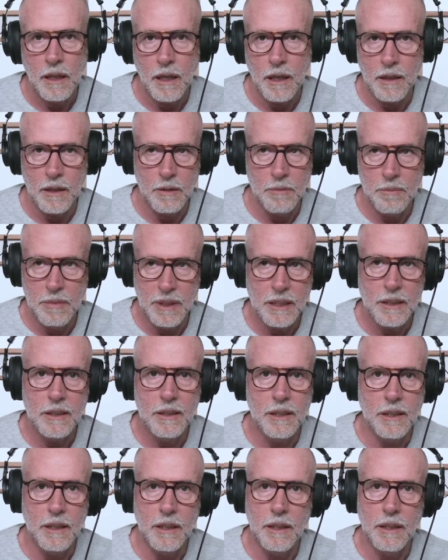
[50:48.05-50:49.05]
on our
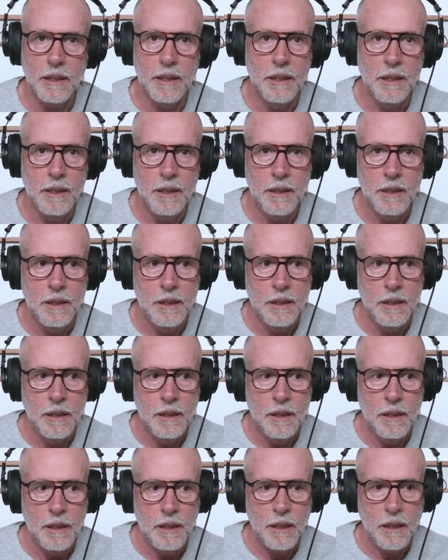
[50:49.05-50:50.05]
military
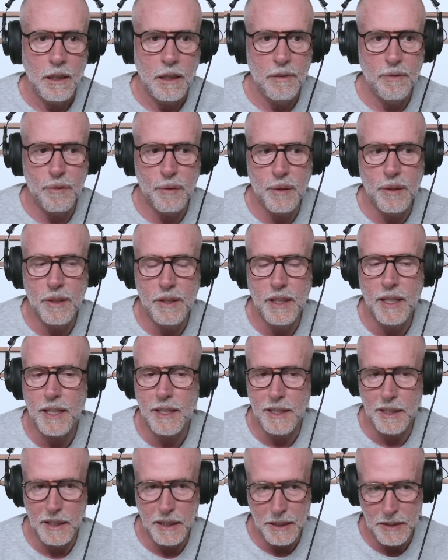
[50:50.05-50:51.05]
if we're not
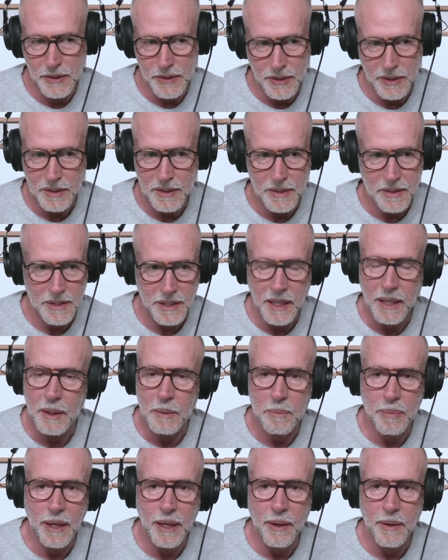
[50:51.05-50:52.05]
going to exert this kind
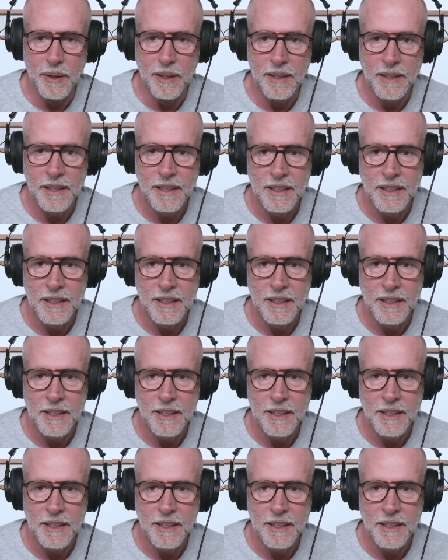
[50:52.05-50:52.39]
of power?